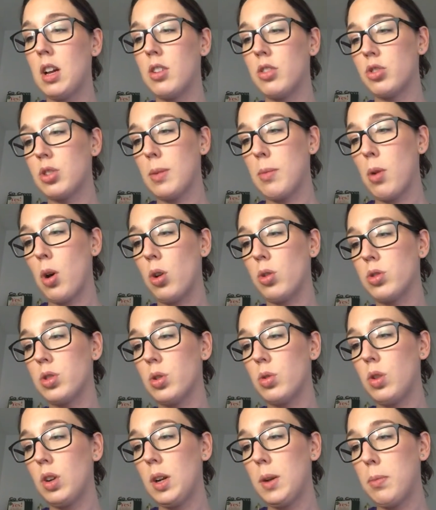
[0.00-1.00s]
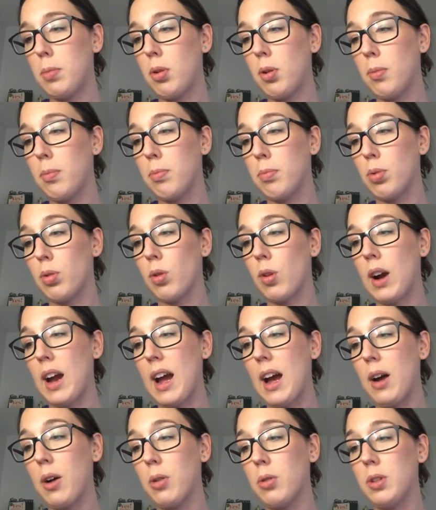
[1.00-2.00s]
So I'm also gonna put
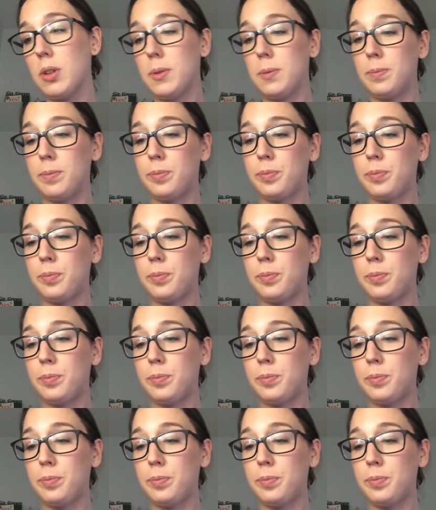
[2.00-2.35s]
proud.